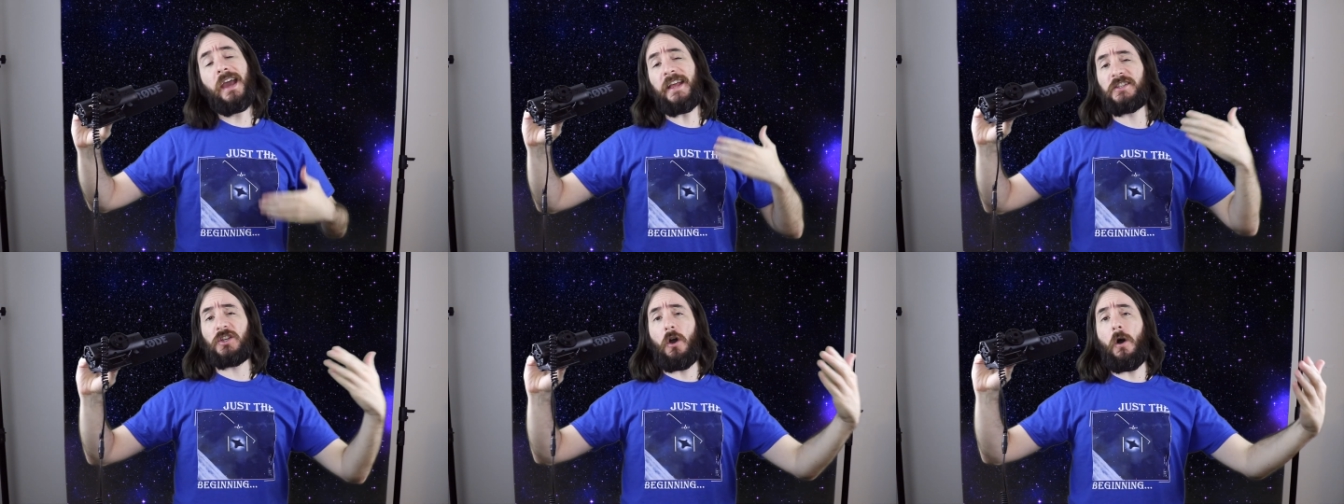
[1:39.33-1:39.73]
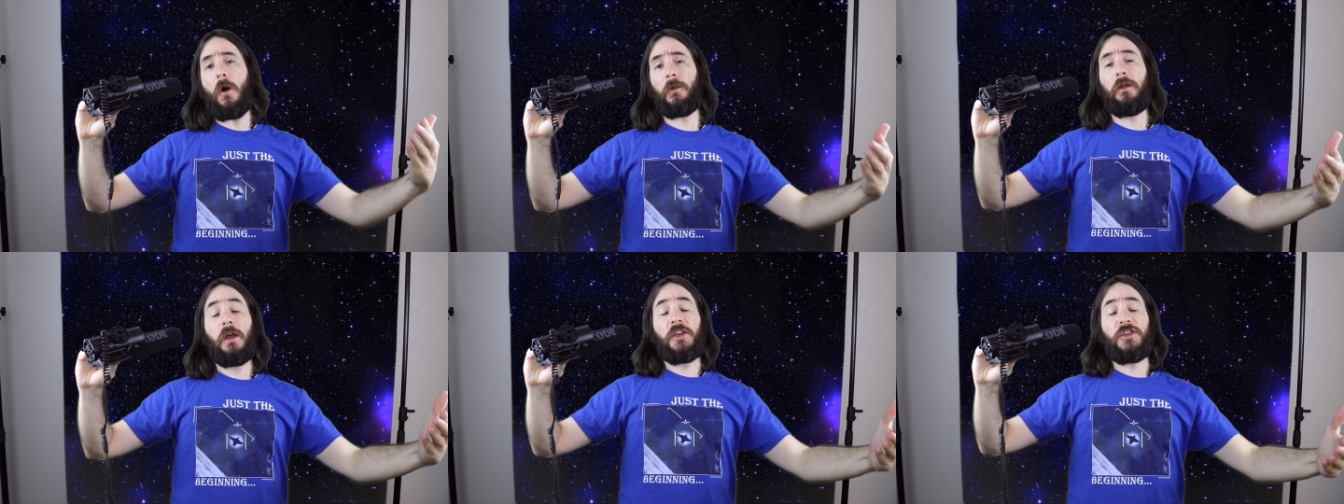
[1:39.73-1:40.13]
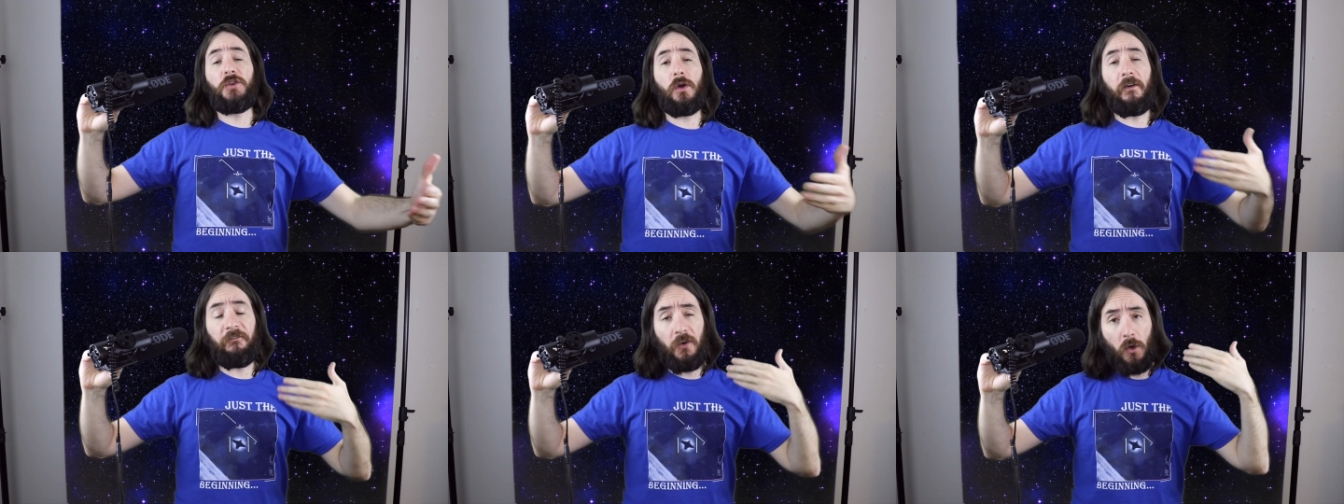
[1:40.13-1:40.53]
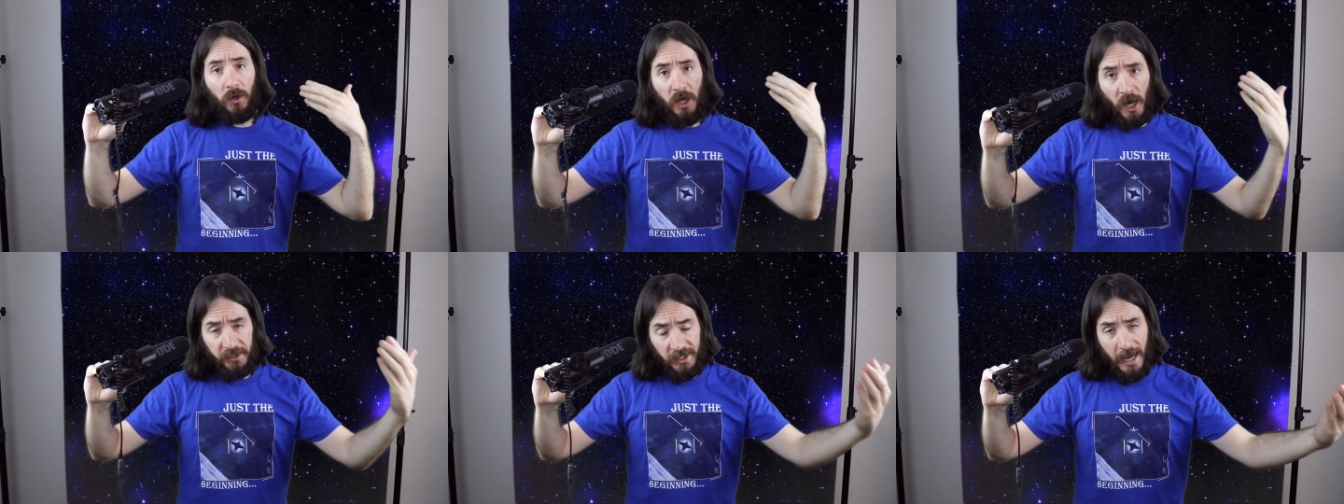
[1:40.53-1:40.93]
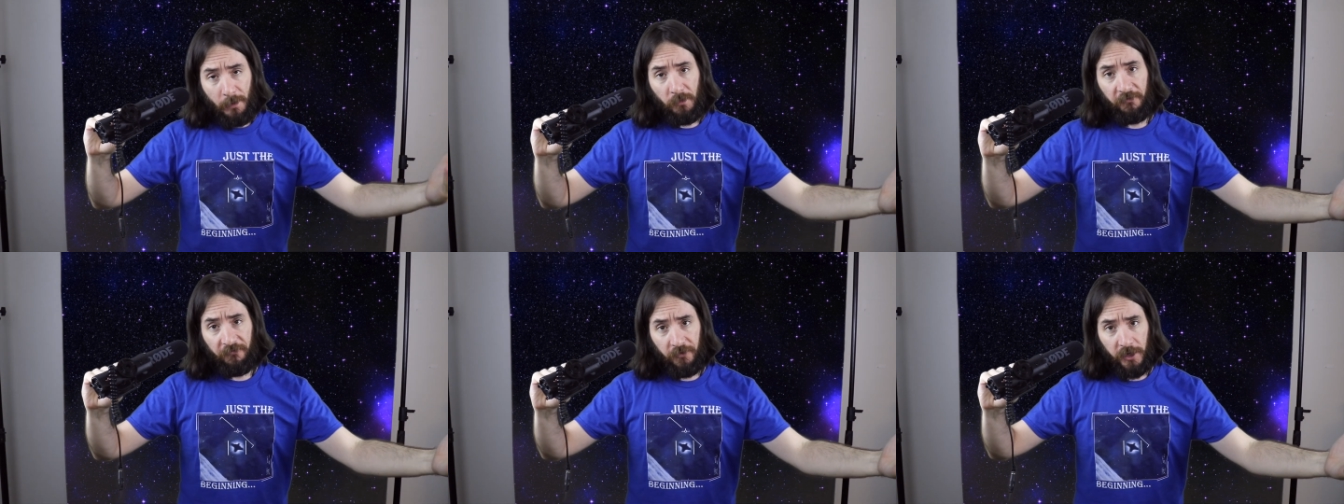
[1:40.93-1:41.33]
It's called UFO Gun
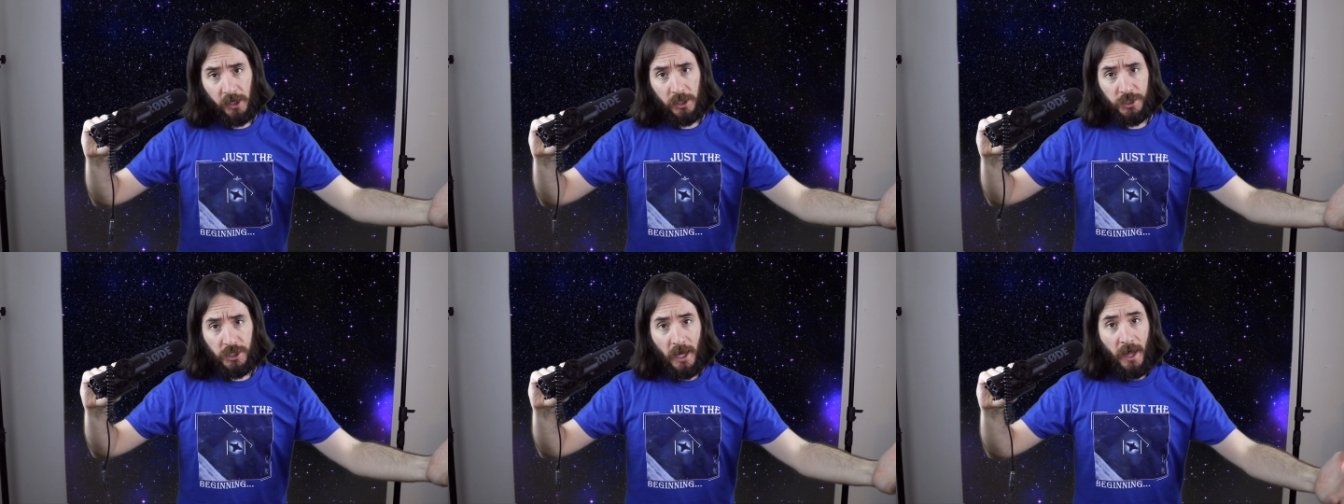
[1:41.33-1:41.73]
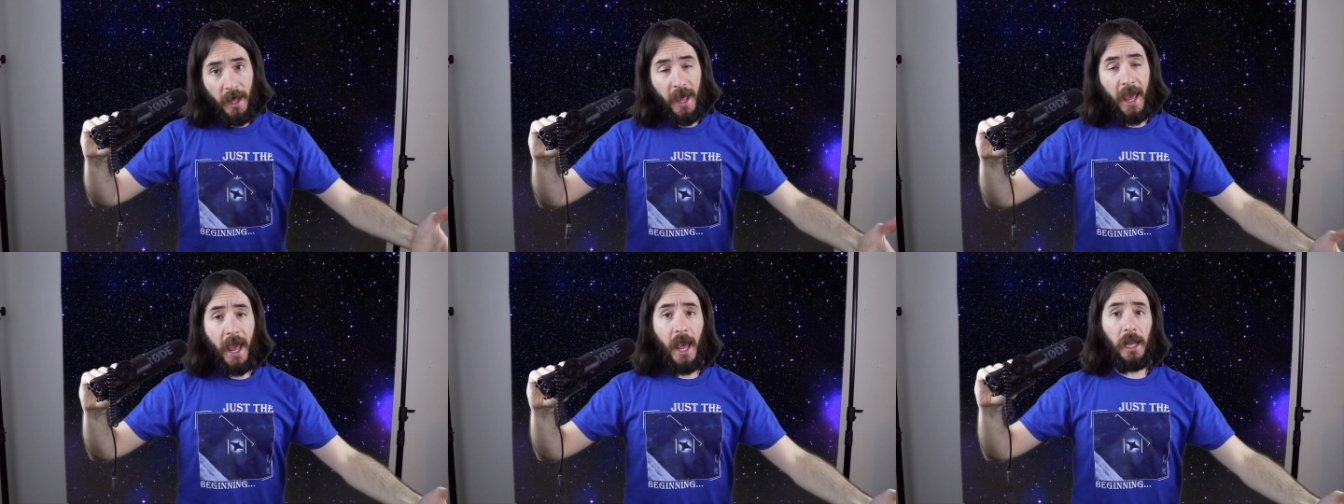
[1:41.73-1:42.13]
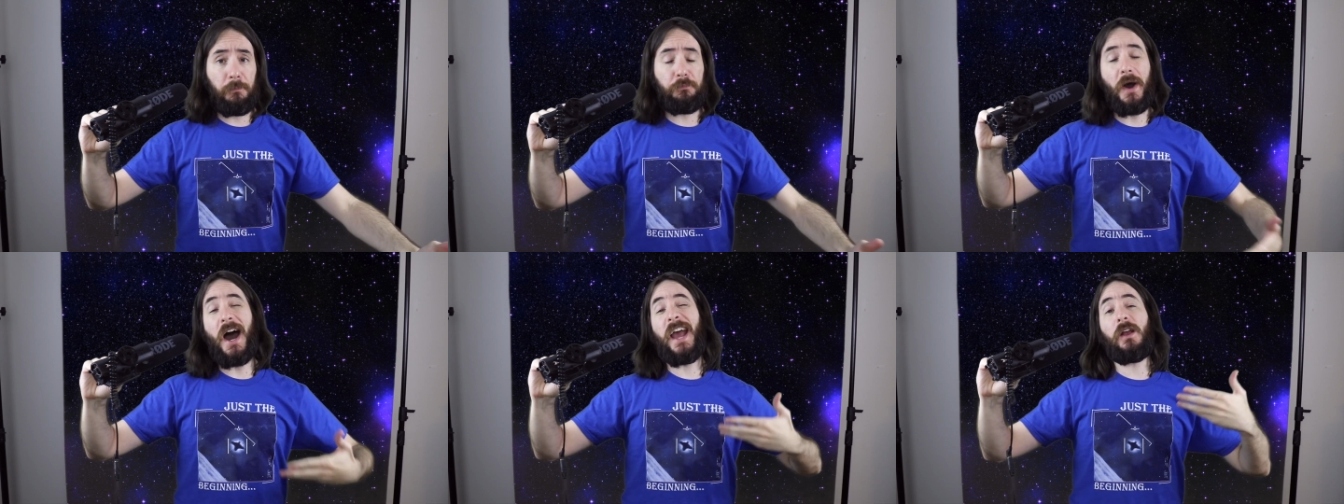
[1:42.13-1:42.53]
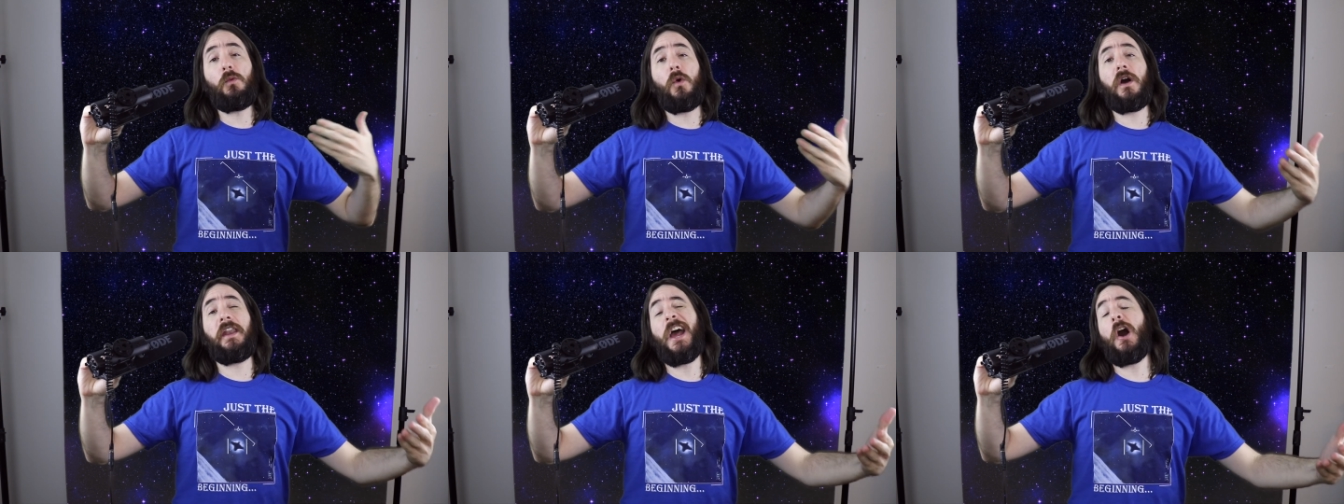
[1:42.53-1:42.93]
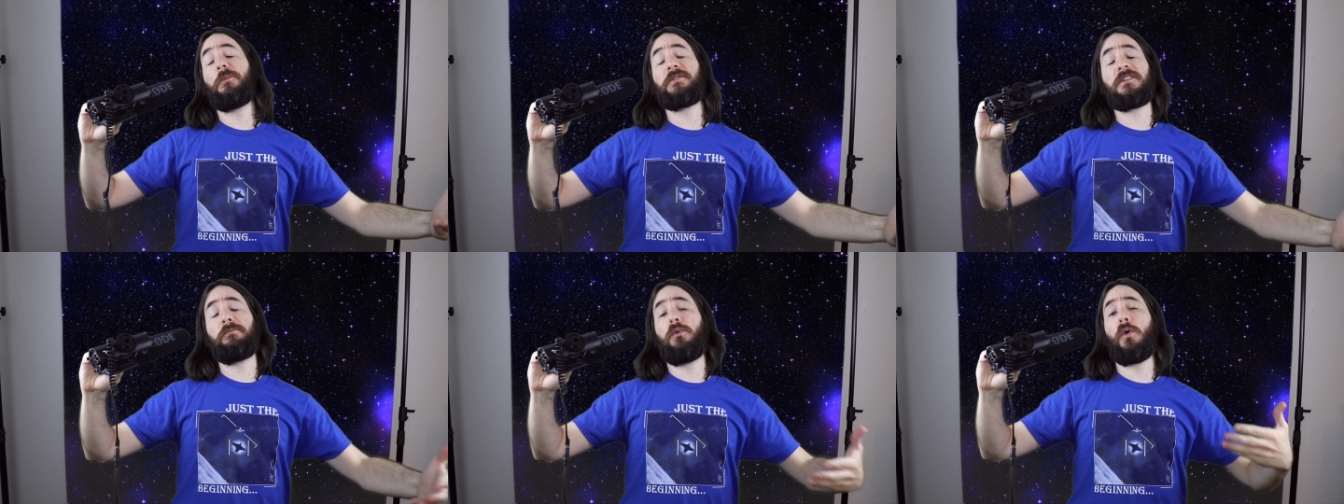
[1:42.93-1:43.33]
Camera Footage, and buying one
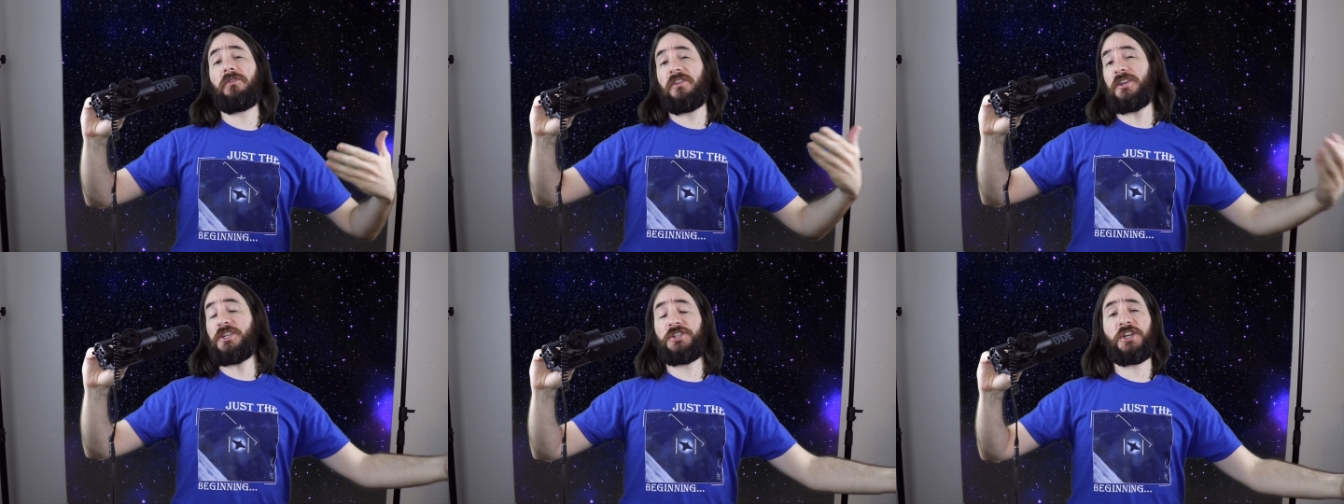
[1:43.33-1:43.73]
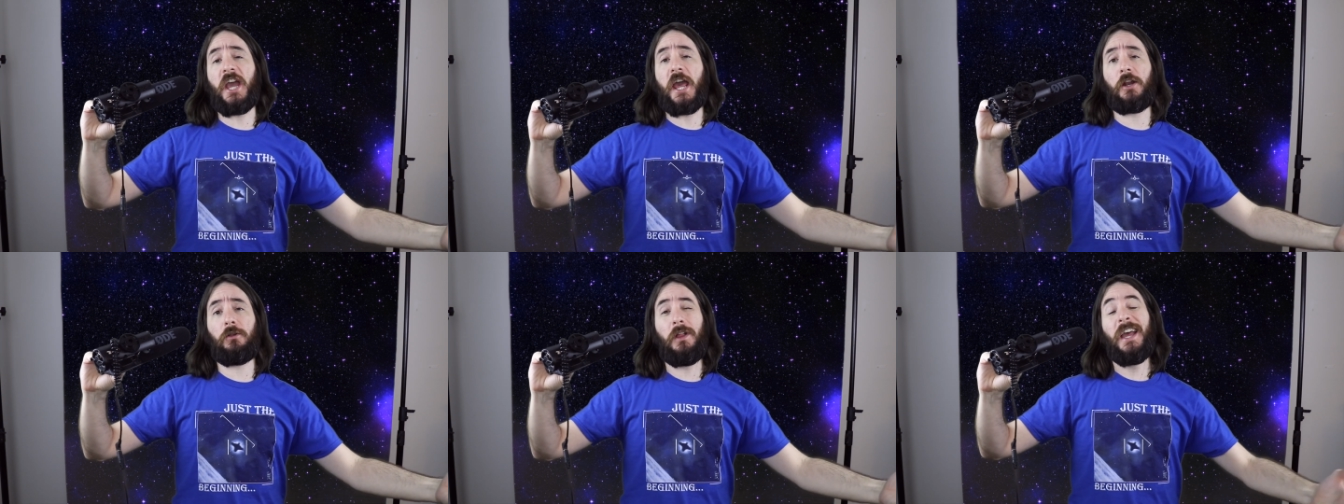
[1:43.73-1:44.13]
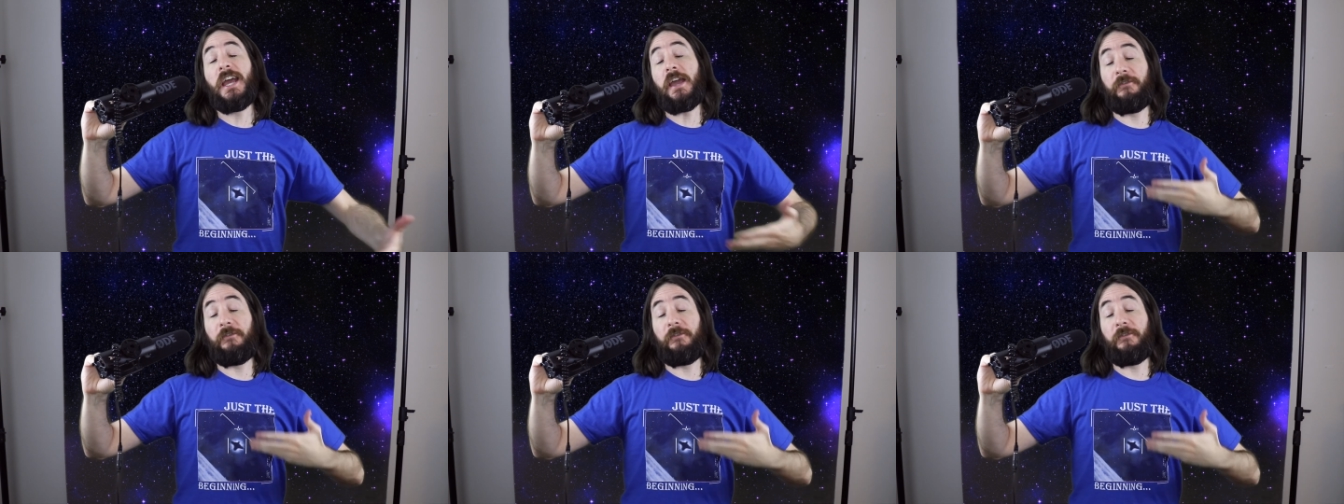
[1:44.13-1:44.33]
helps support this channel.